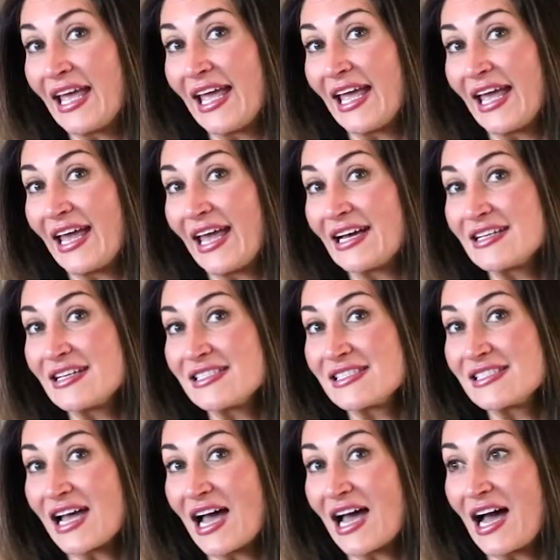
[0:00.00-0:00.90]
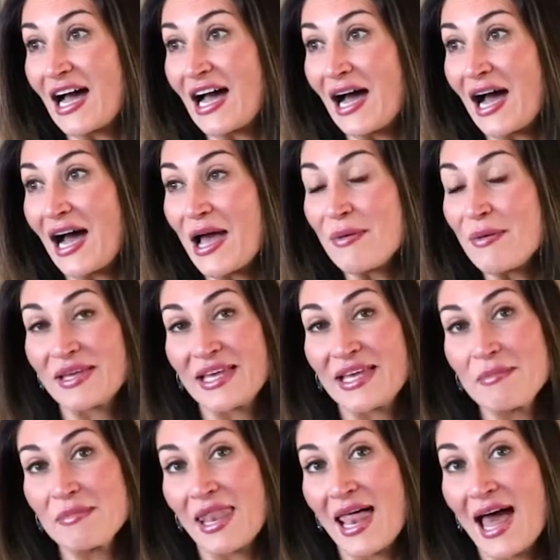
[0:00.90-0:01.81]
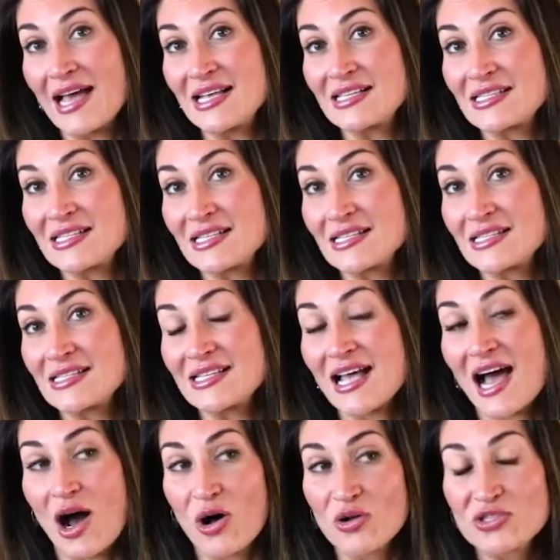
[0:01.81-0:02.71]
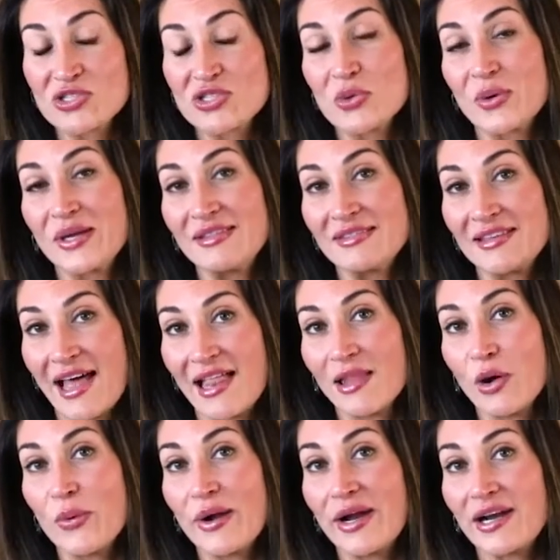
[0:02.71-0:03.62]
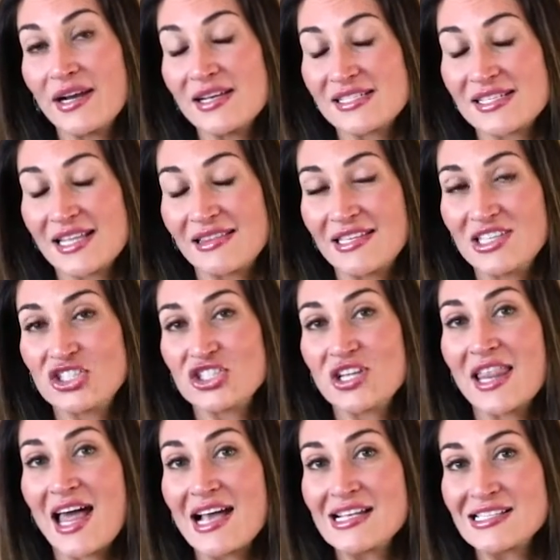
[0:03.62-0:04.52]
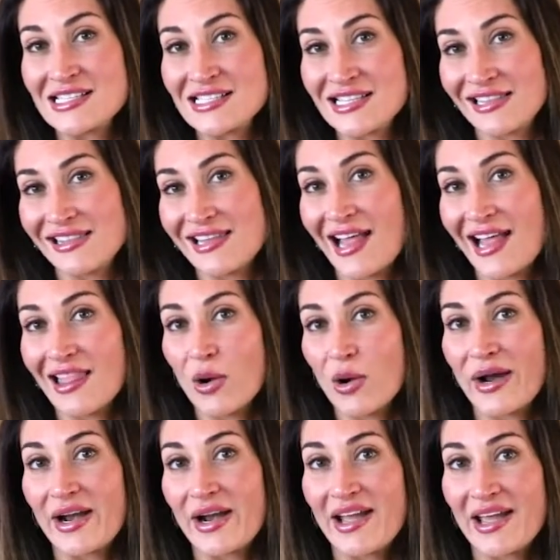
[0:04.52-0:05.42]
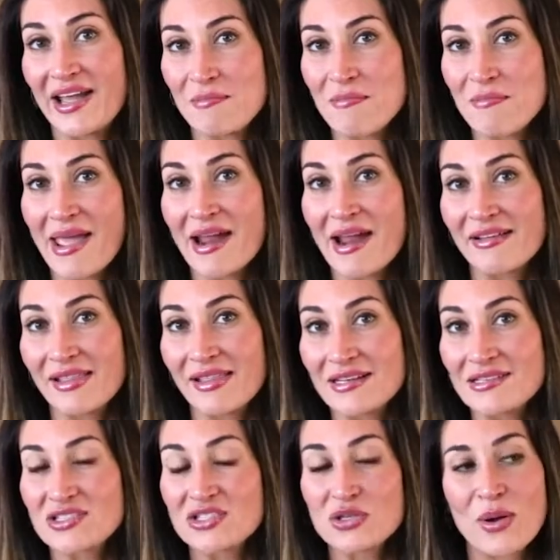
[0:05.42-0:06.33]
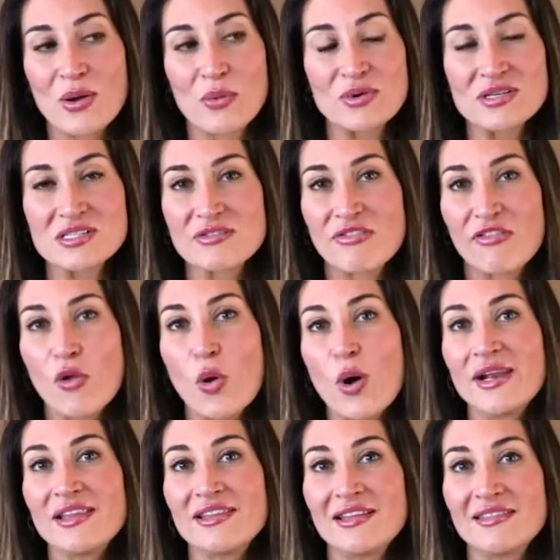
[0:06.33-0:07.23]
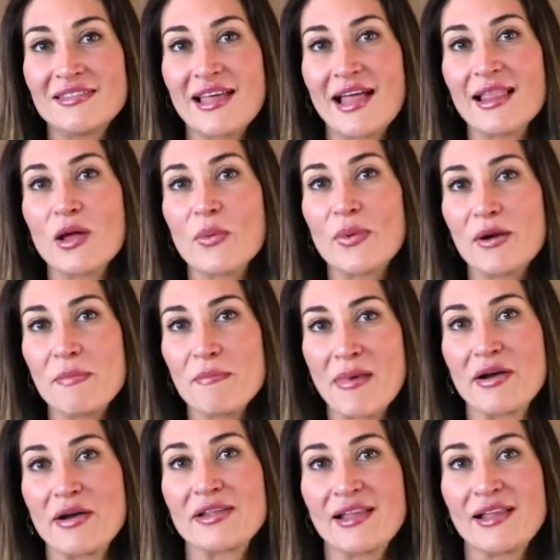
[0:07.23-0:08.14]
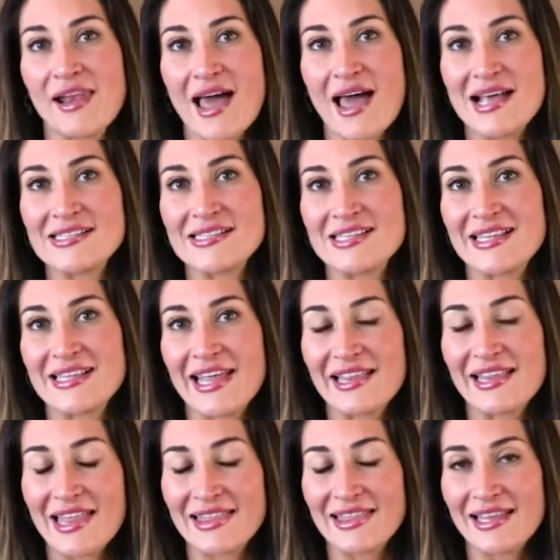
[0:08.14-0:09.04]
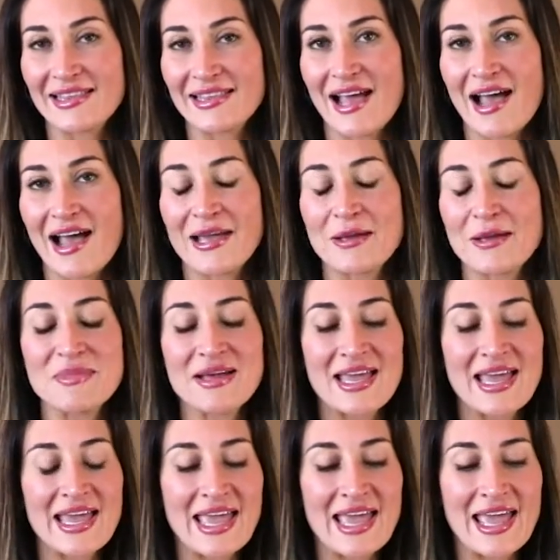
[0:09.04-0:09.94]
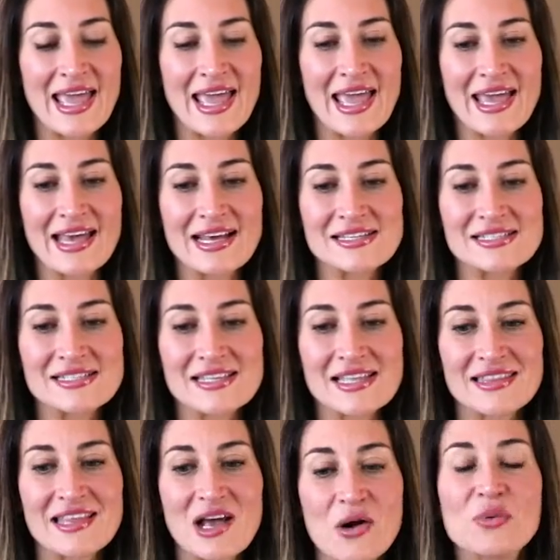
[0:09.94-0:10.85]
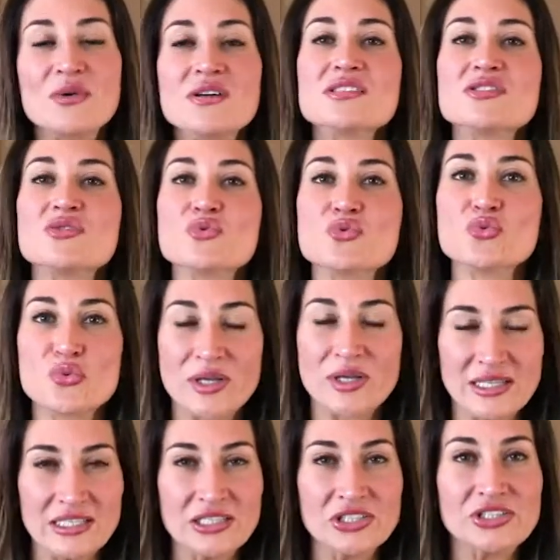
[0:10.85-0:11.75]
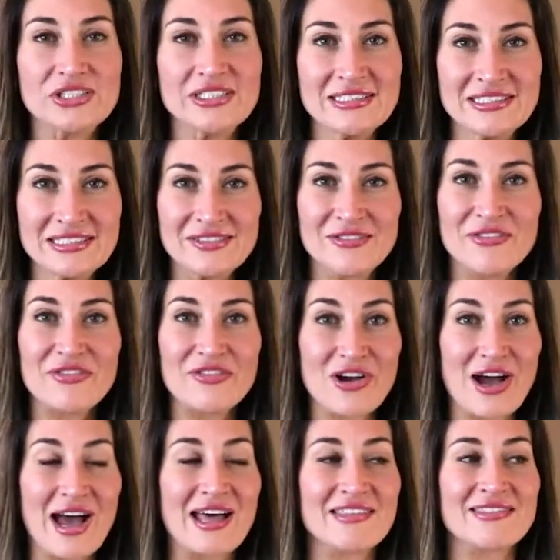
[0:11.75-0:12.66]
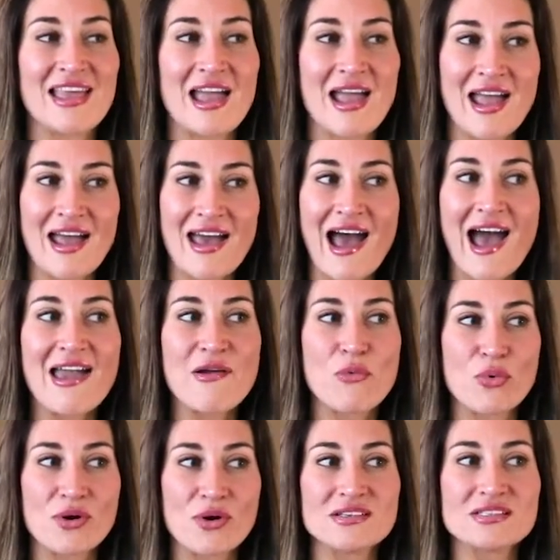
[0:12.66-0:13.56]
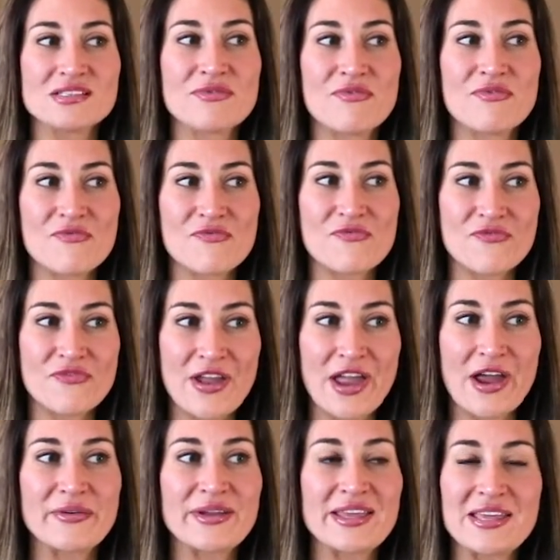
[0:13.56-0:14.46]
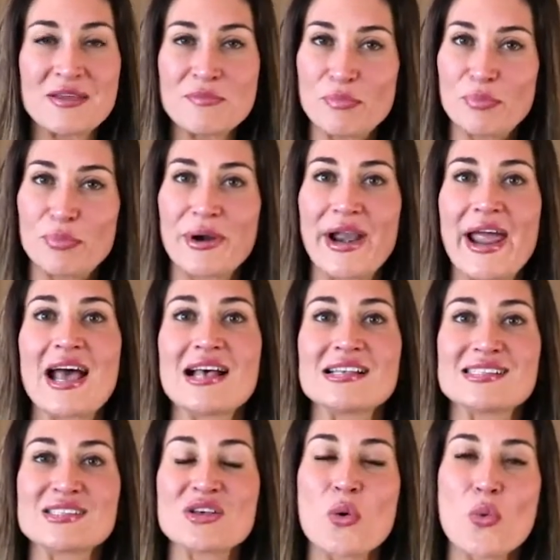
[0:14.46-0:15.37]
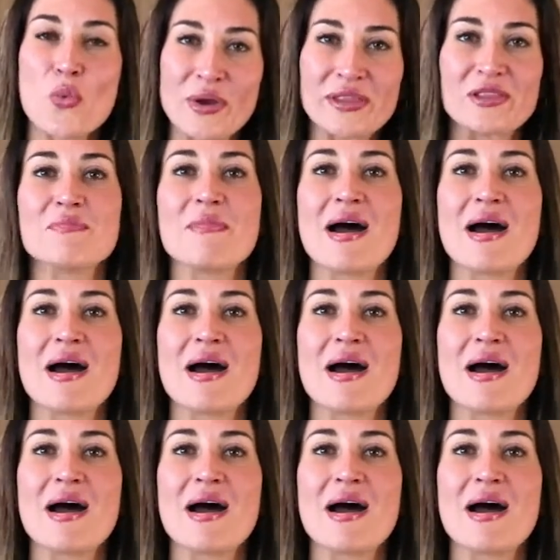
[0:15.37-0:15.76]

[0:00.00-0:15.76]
And I became licensed also in Delaware, esthetician license in Delaware and Maryland. So I was Florida, Delaware, Maryland licensed at that time. And that was really good. That I was very impressed with